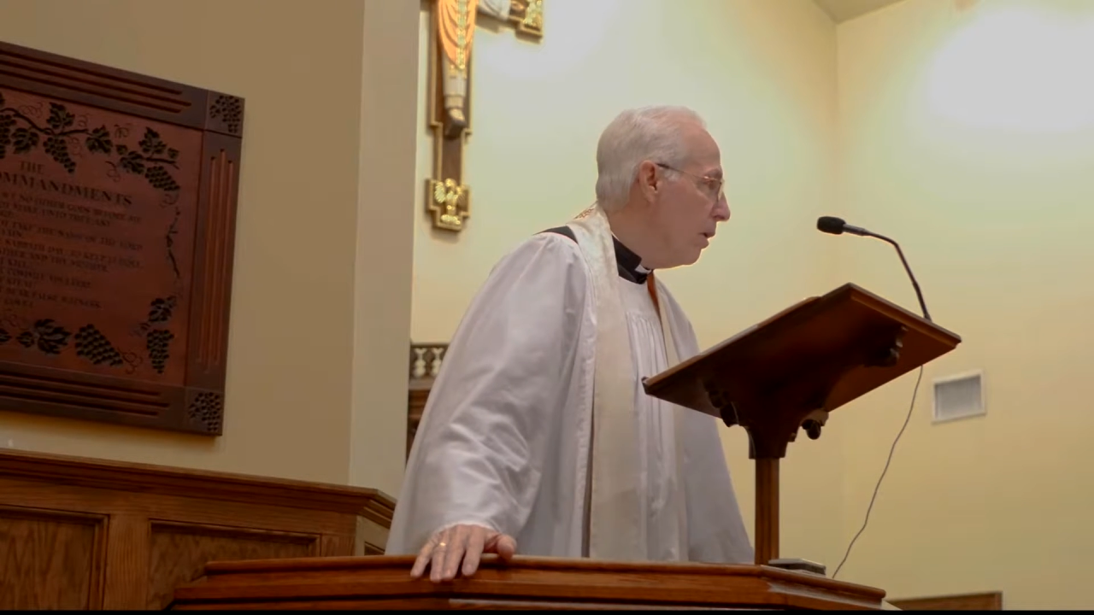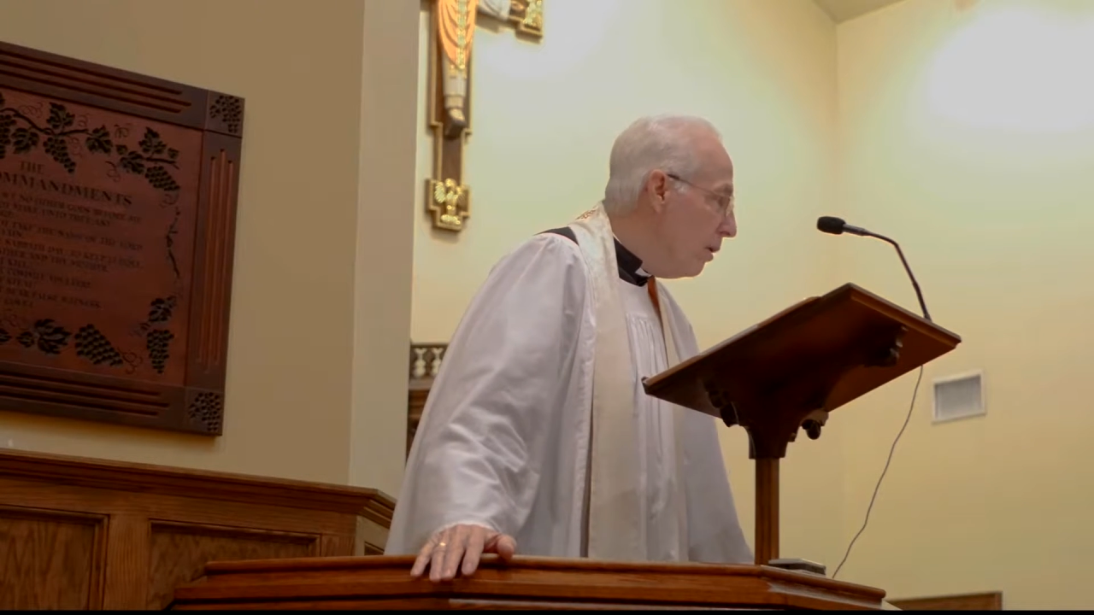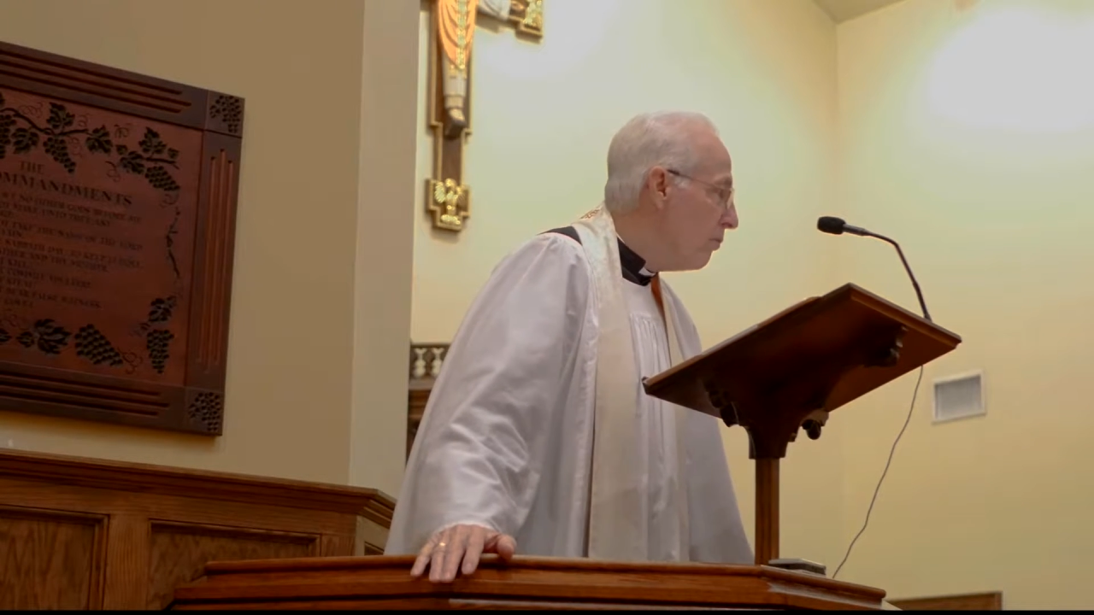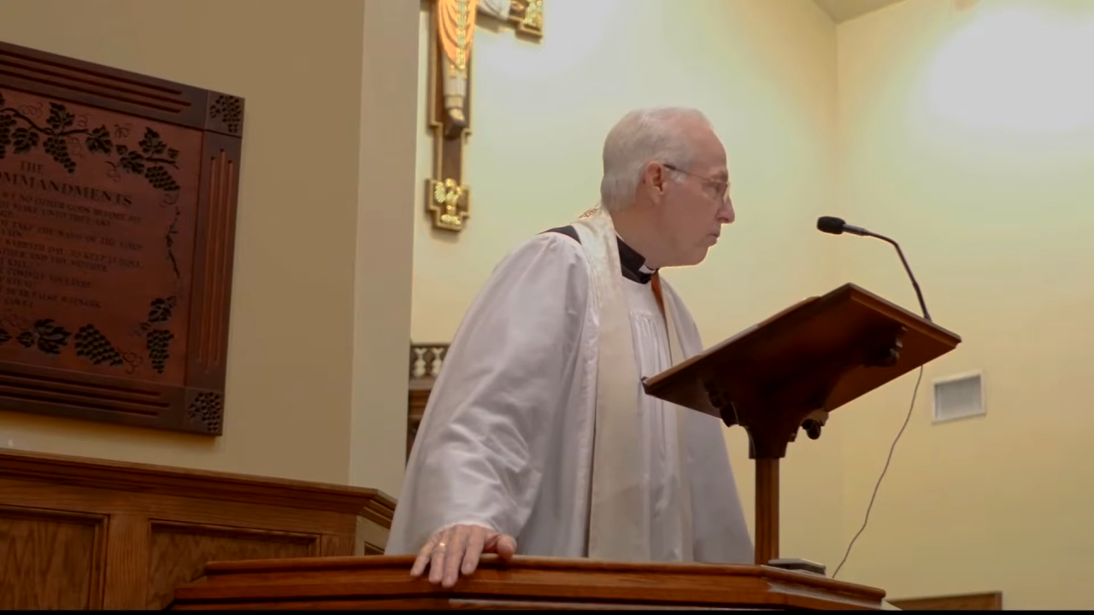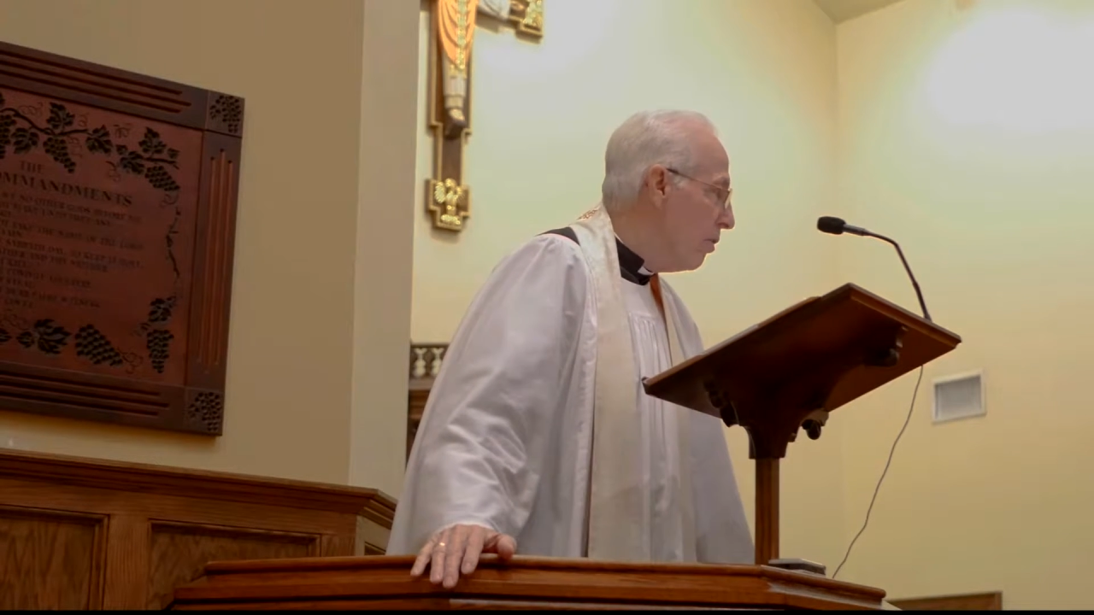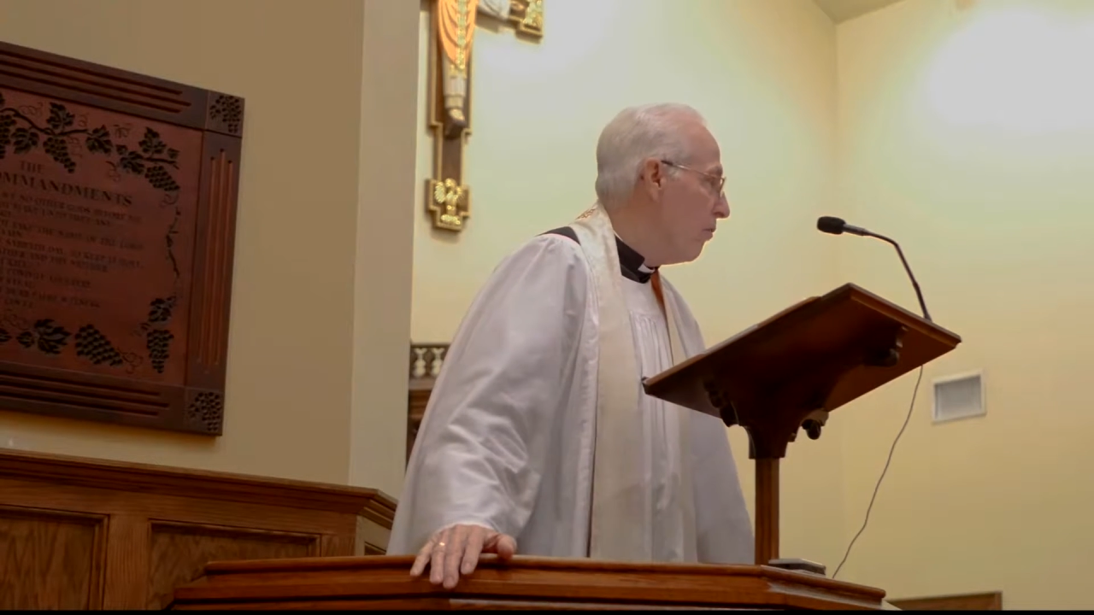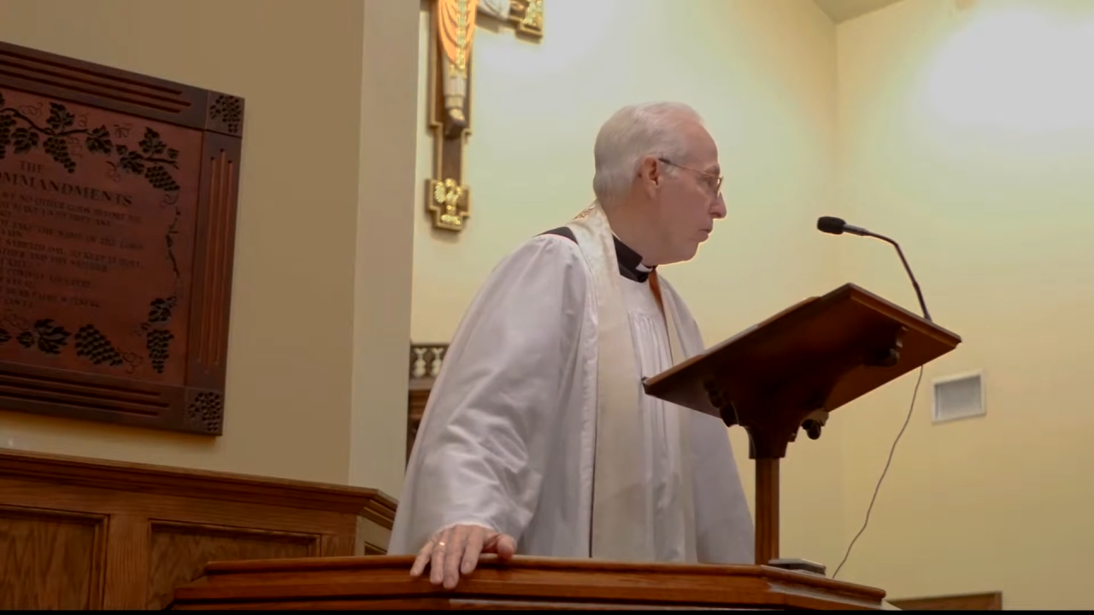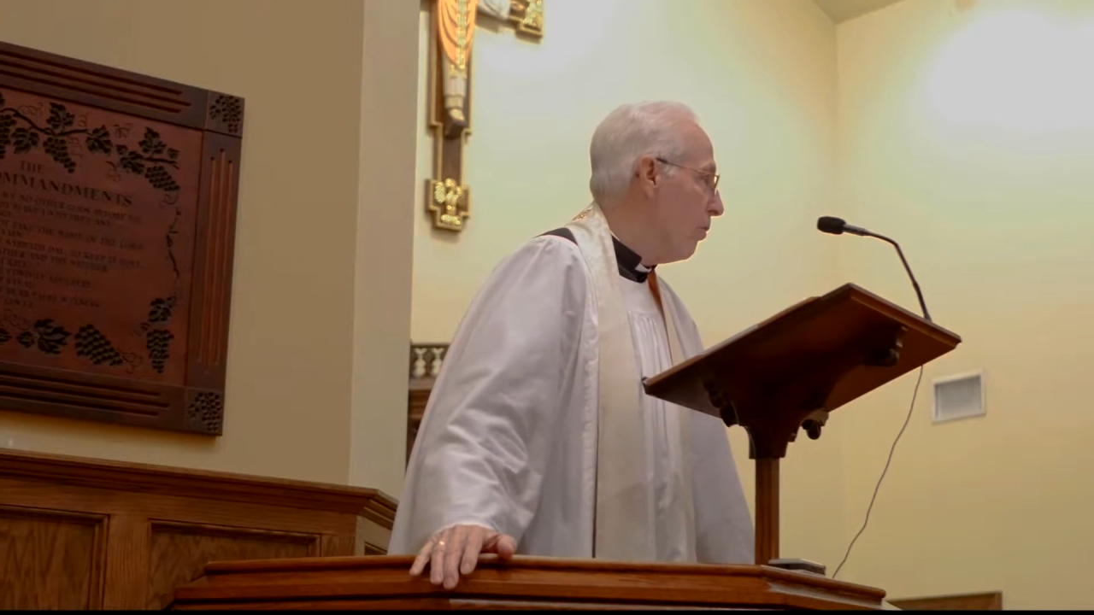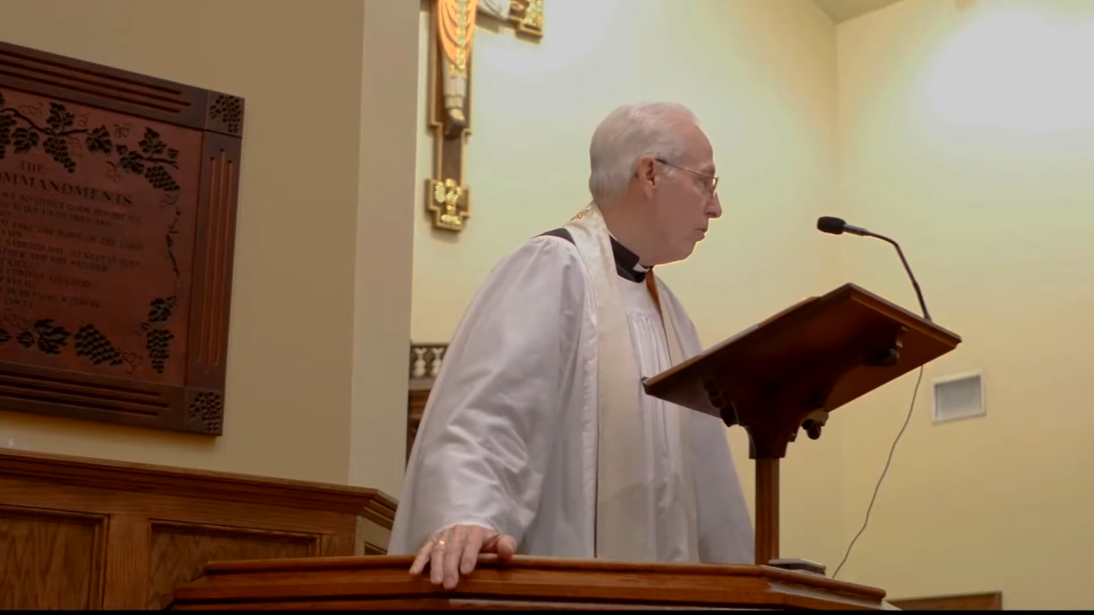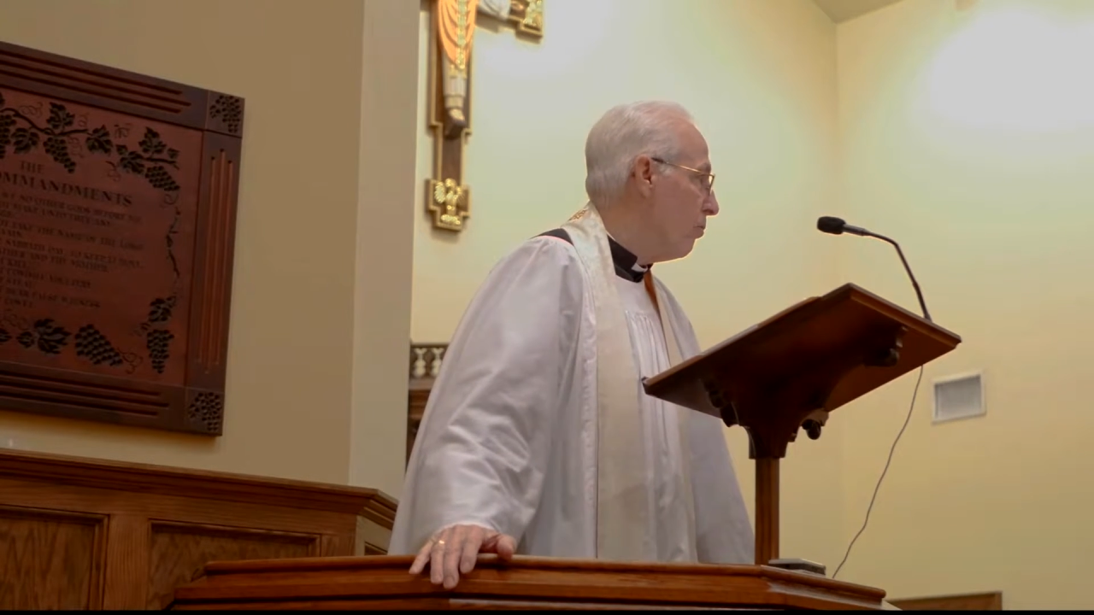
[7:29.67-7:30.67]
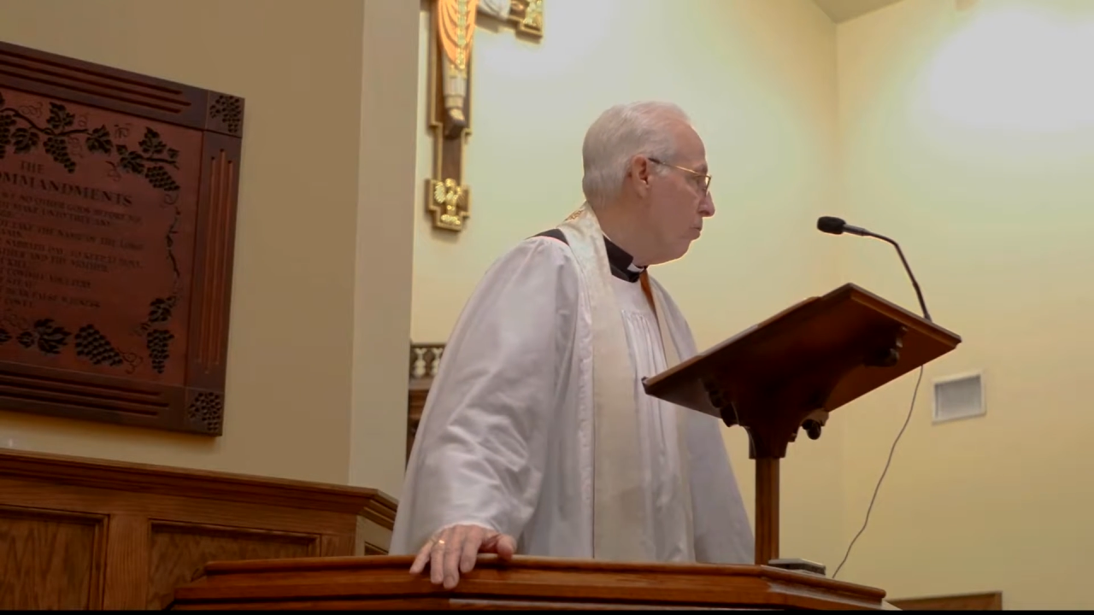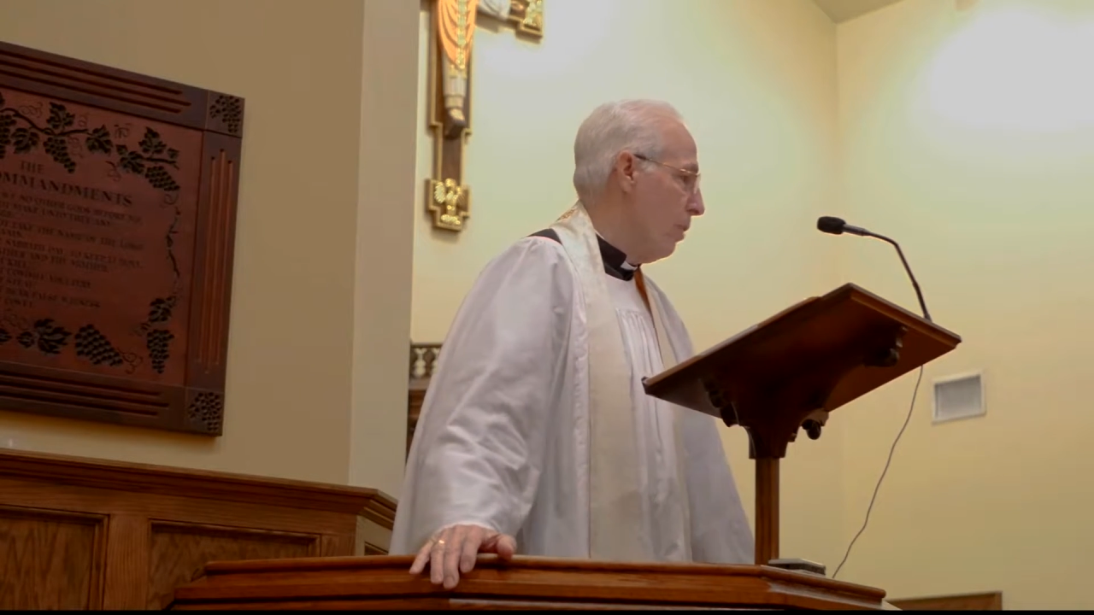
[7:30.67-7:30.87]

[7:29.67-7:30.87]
is difficult